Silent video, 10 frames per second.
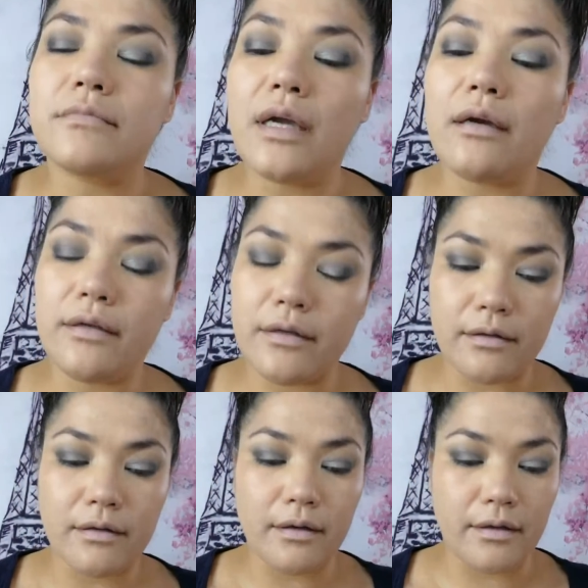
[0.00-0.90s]
under
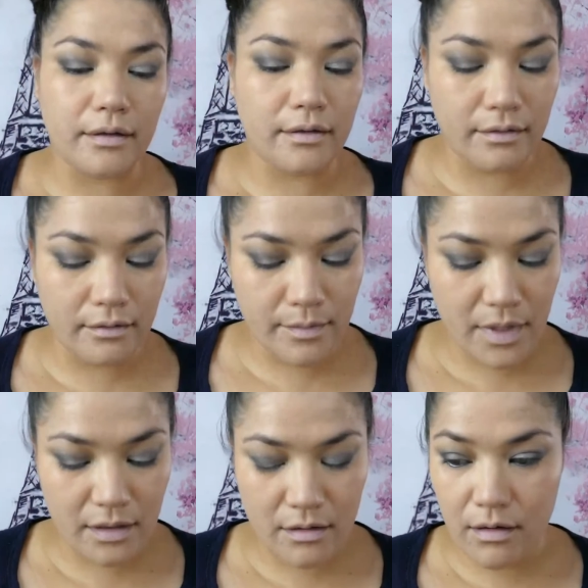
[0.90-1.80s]
eyes. My
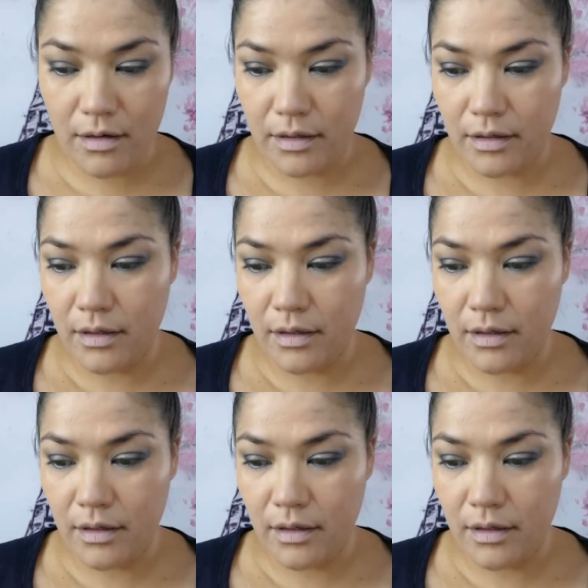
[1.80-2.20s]
God.